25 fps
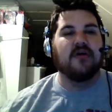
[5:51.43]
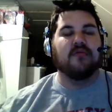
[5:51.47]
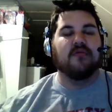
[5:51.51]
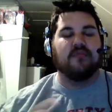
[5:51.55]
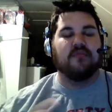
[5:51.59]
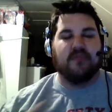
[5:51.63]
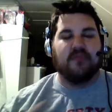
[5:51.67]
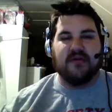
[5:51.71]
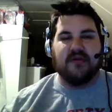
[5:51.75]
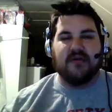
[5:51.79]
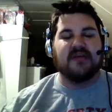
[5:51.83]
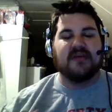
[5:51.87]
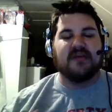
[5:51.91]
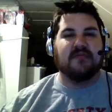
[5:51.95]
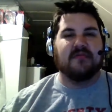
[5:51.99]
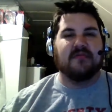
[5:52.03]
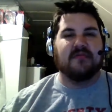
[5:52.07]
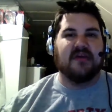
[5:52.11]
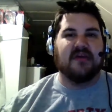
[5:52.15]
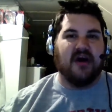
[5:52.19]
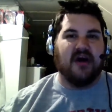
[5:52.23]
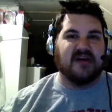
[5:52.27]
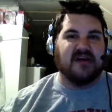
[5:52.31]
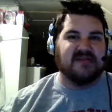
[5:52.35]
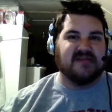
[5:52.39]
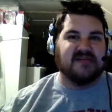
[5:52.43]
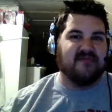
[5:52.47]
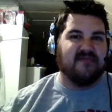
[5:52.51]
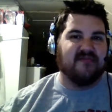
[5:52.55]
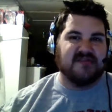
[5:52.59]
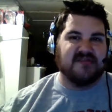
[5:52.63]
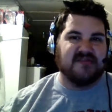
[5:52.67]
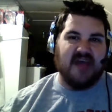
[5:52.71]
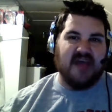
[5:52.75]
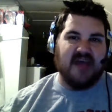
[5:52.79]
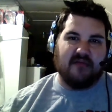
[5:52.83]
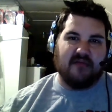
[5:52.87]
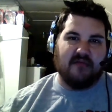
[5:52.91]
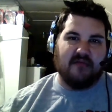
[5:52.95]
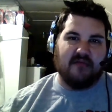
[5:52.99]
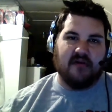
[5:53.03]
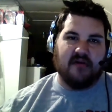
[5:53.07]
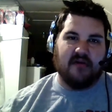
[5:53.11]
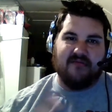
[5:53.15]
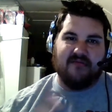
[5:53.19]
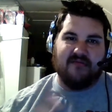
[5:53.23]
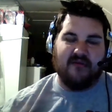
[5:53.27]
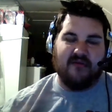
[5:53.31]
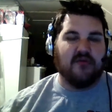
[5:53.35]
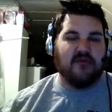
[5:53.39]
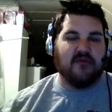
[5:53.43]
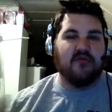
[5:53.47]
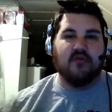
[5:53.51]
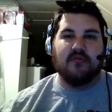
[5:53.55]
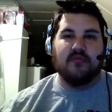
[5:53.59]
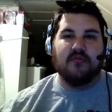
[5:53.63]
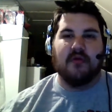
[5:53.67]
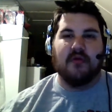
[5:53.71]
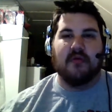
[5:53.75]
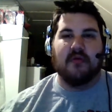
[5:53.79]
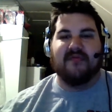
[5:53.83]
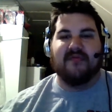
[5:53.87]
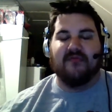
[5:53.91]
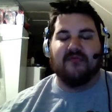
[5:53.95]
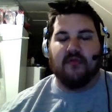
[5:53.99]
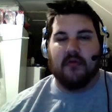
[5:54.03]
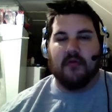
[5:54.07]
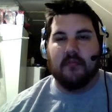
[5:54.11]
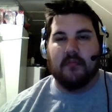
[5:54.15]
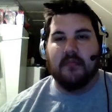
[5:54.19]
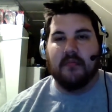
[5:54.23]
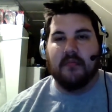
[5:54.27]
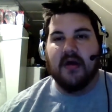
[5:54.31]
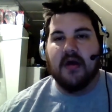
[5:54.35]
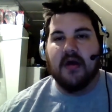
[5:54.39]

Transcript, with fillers: Really, really awesome for Zack Ryder. Very cool moment for him.